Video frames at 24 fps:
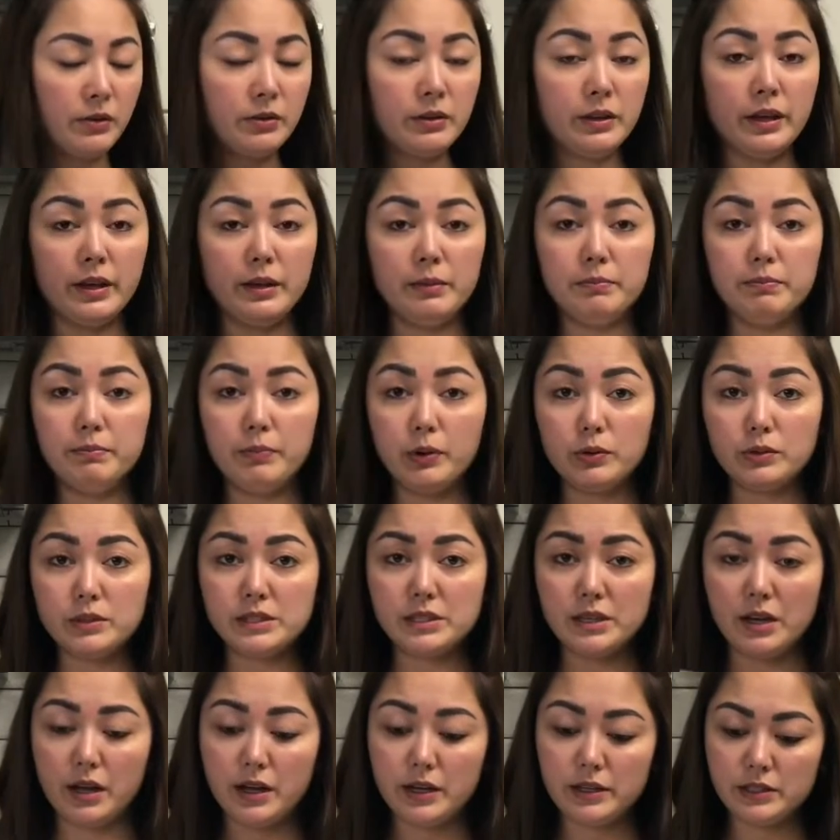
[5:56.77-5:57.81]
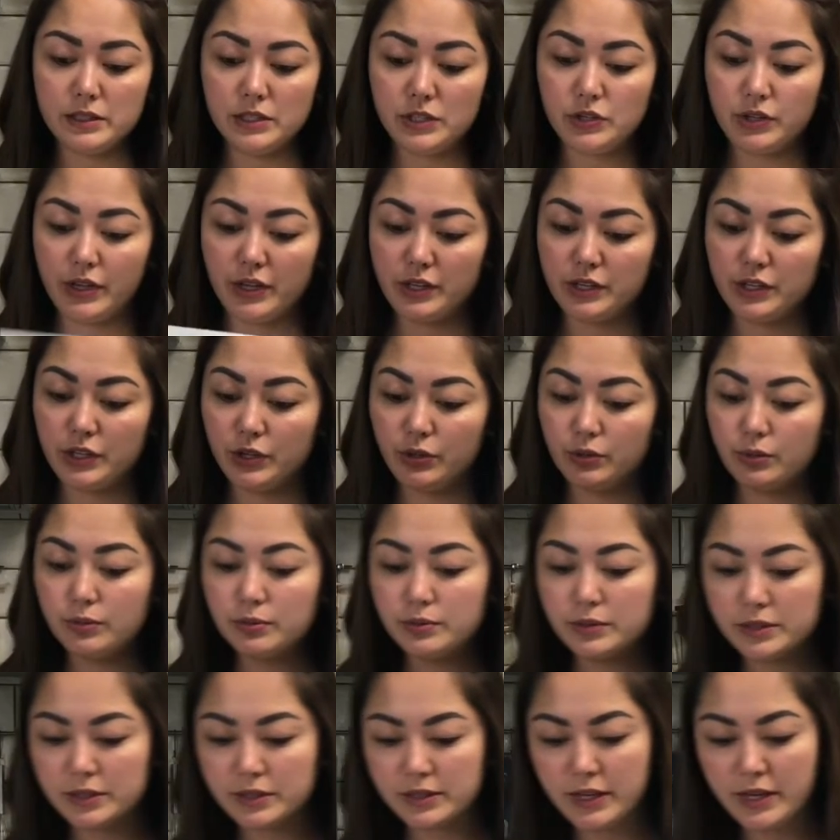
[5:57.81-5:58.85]
Okay, both sides you can
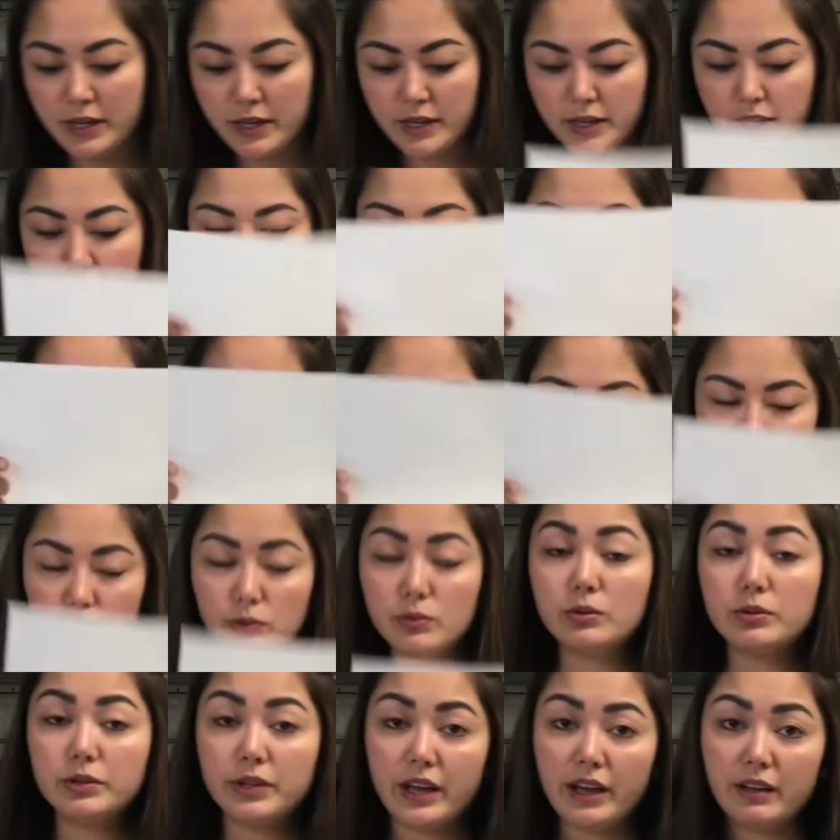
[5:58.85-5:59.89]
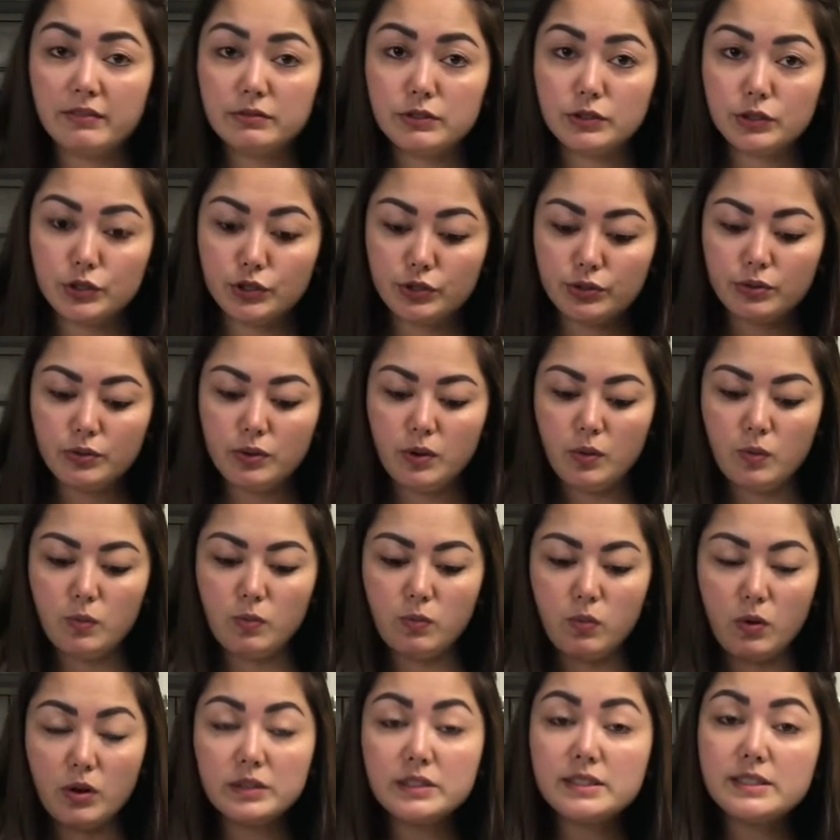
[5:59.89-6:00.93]
use, and all you have to do
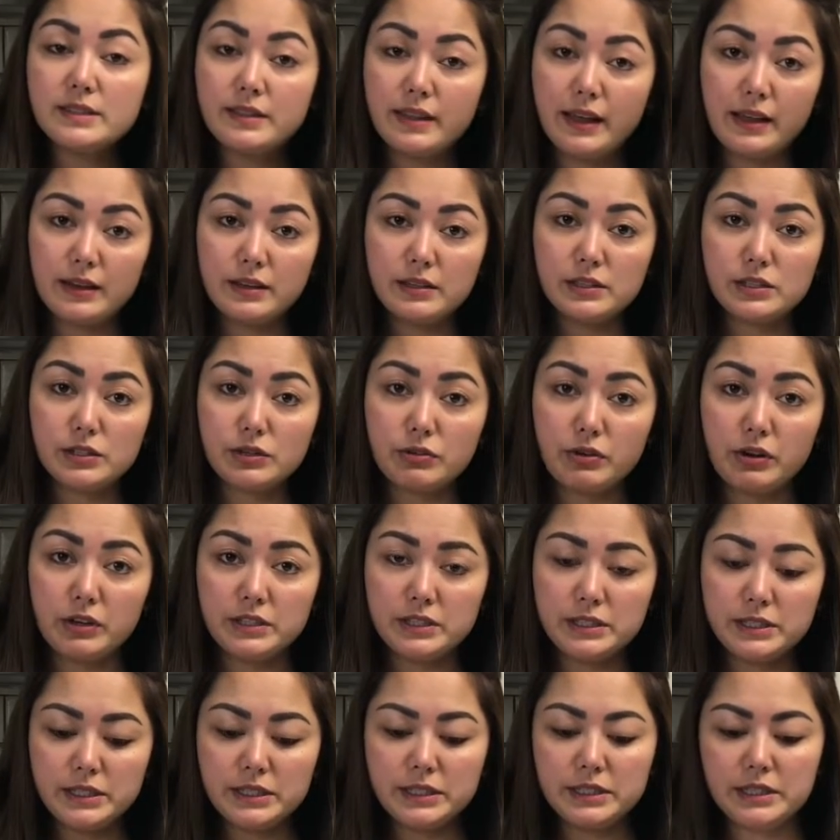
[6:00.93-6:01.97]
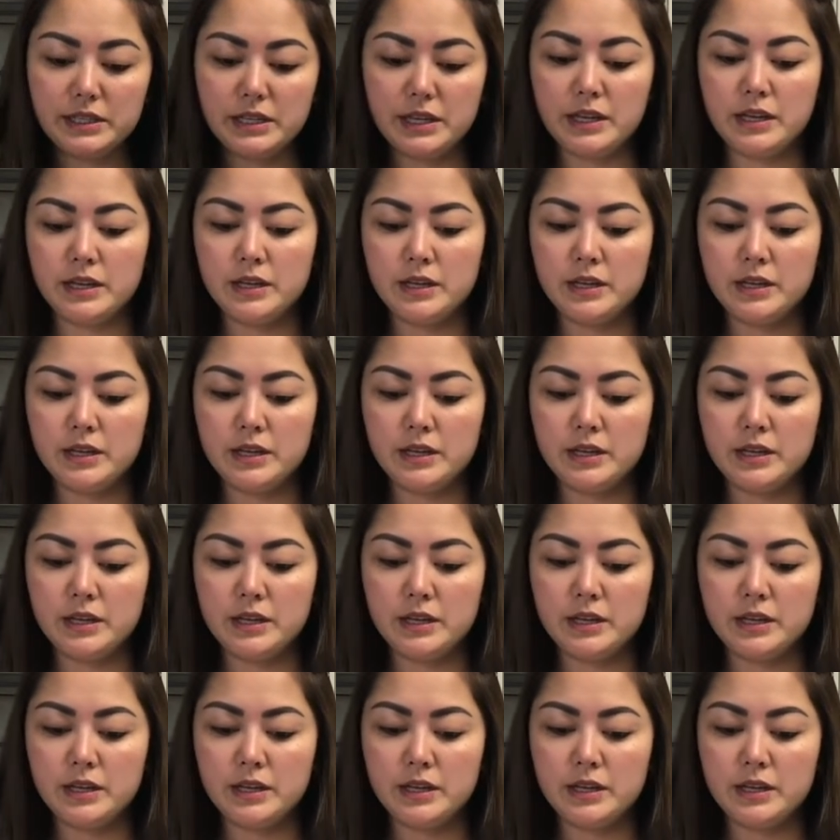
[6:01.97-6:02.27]
once that is crusted,